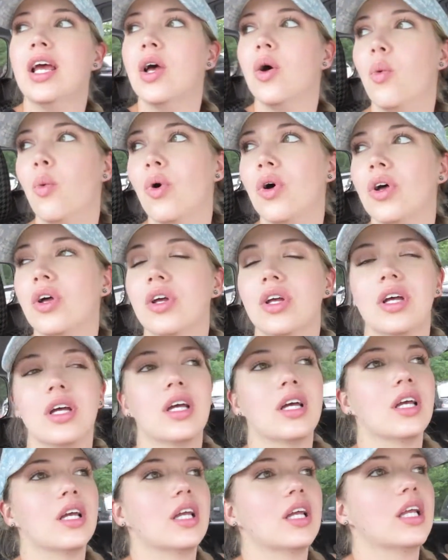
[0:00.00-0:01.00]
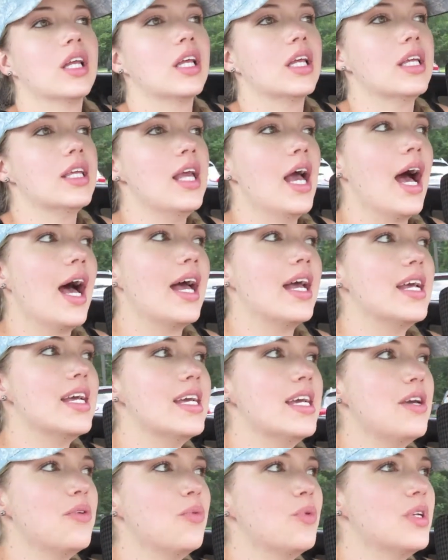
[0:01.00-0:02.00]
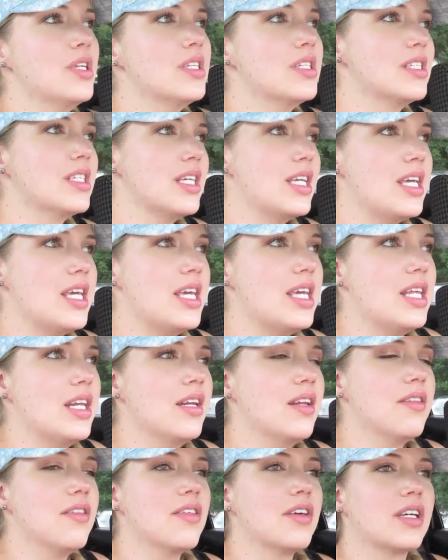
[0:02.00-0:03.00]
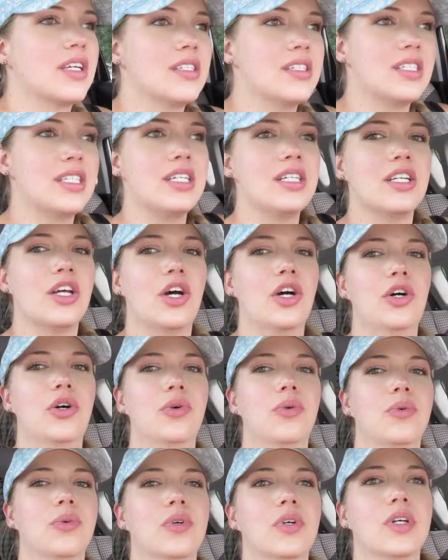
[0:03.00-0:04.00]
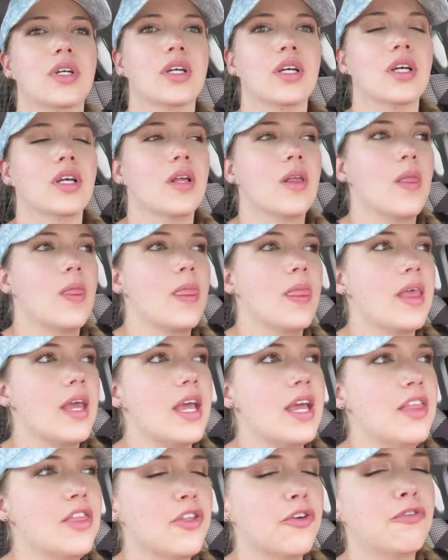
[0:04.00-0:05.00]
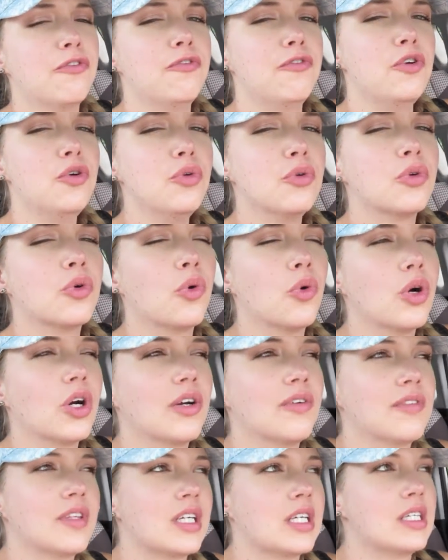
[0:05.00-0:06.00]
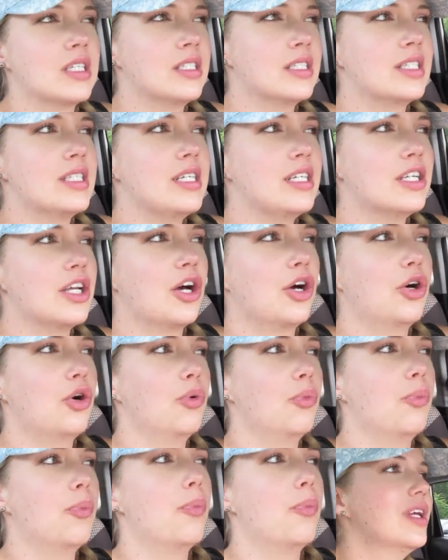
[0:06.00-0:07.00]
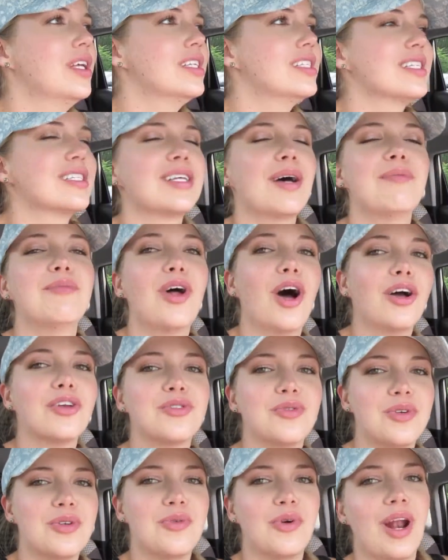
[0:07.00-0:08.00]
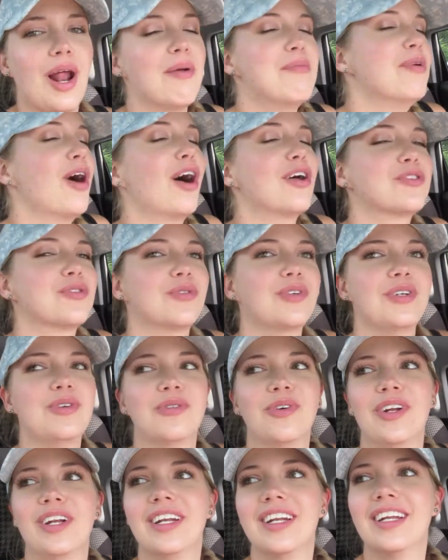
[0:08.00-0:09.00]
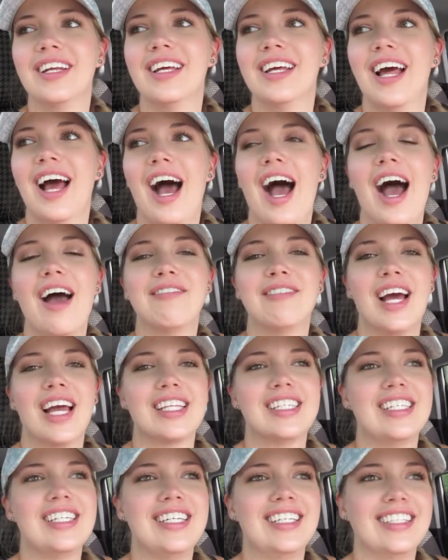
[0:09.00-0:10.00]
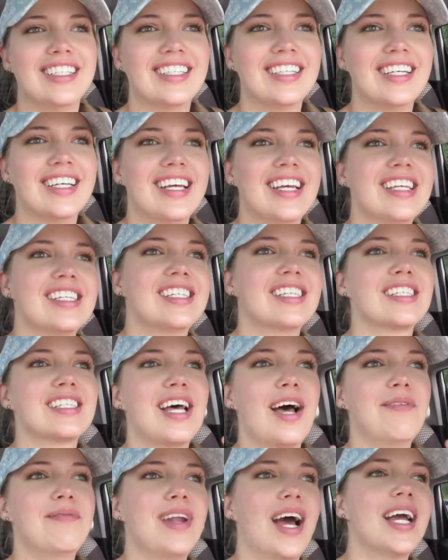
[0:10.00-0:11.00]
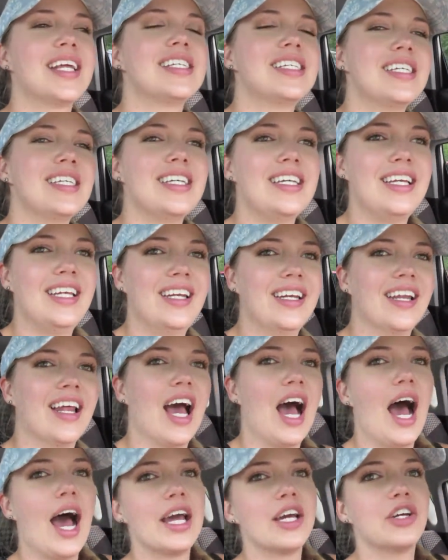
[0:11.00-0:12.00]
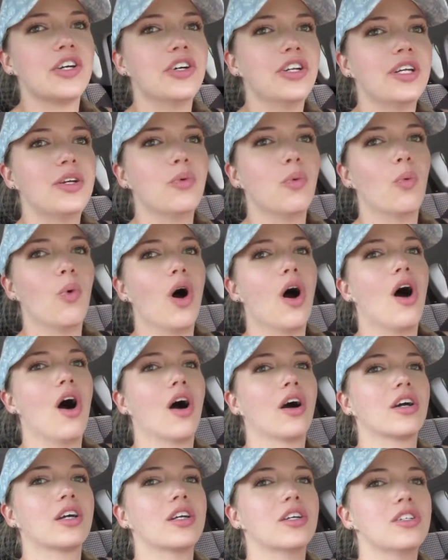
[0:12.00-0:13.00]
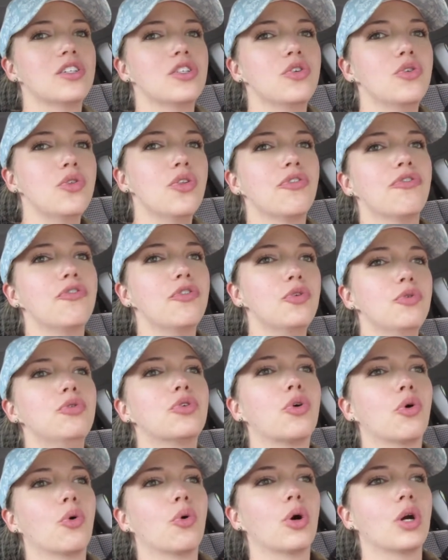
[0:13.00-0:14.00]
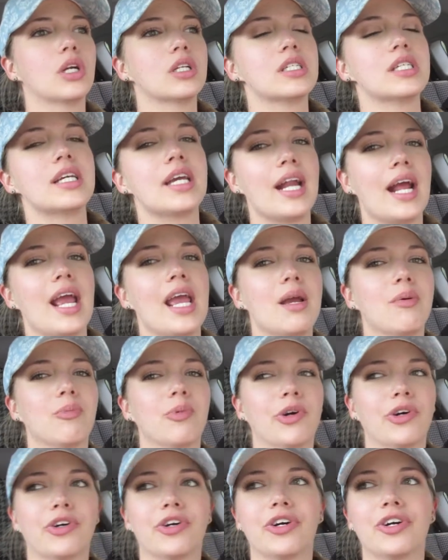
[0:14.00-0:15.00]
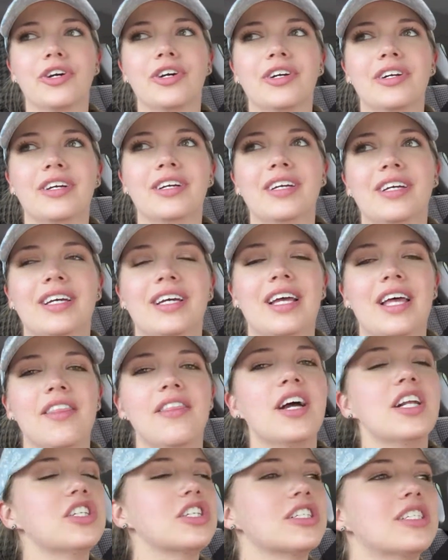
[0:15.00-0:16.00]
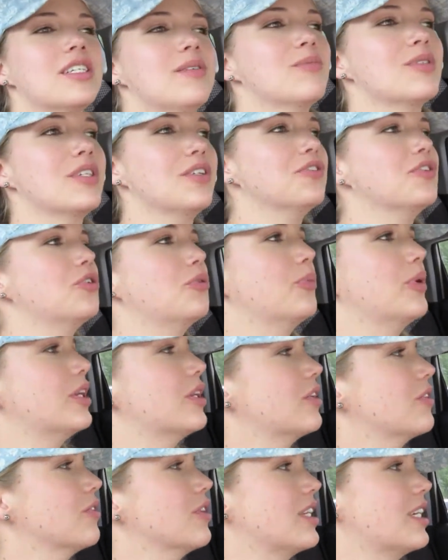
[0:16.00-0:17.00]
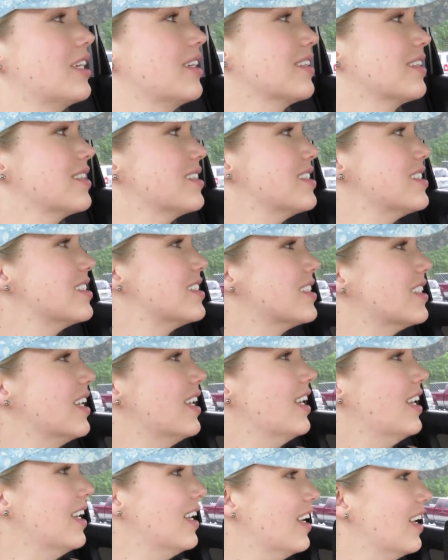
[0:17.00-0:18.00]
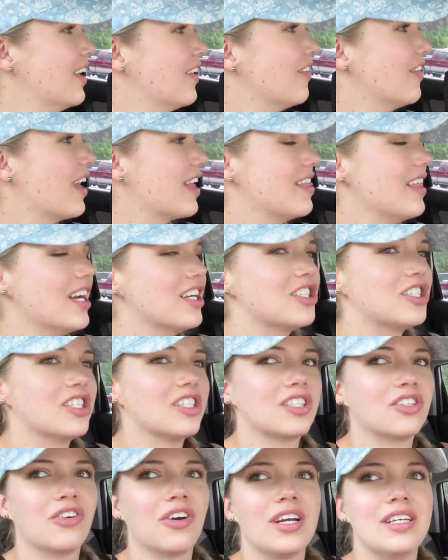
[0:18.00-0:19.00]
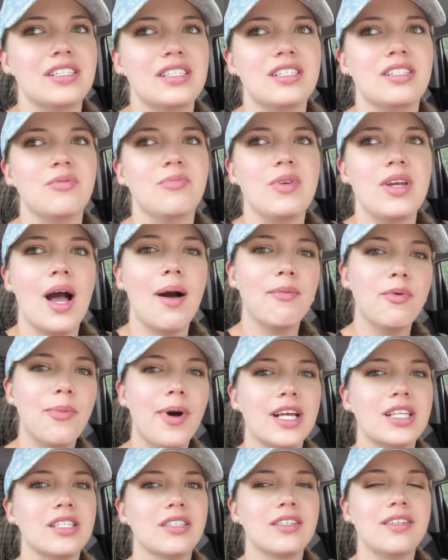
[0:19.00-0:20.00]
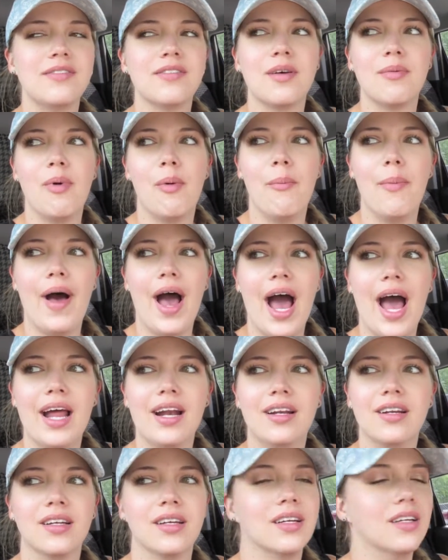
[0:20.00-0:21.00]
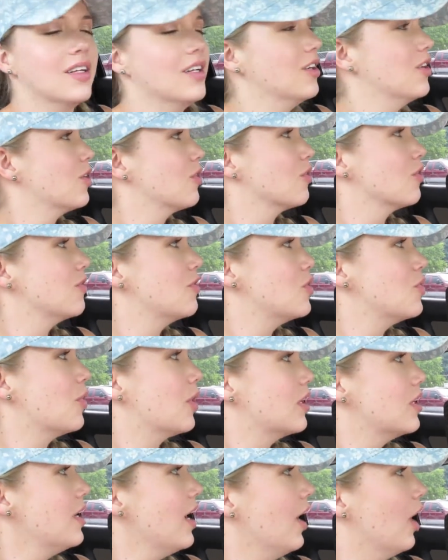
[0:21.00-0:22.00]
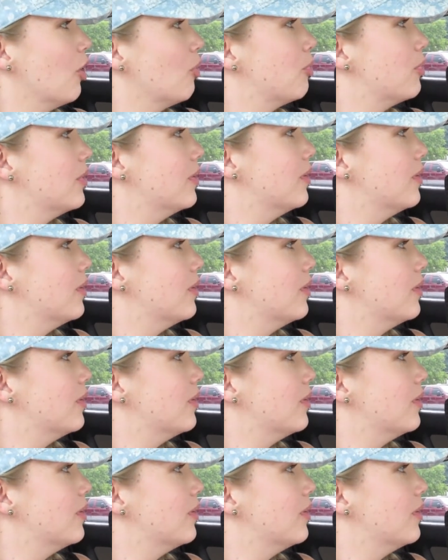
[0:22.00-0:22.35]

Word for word: Chilling well, on the side of the street. Yeah, it was in the casino. In the food court. In the food court of the casino. Since I'm not 21, I'm not 21. I'm 19. Since I'm 19, I couldn't walk to the food court to get a hamburger. That just seems a little bit ridiculous. Like, that's just crazy to me. I'm about to leave them a bad review on Yelp.